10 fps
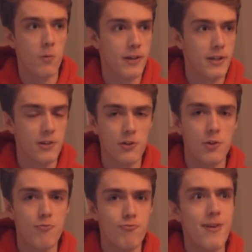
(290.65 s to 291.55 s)
when you
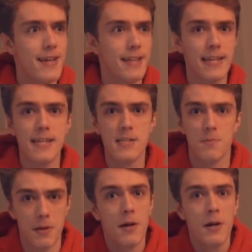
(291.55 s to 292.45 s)
do really need to
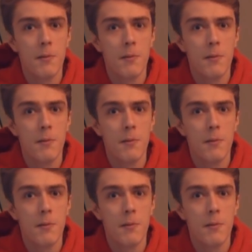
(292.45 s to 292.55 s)
be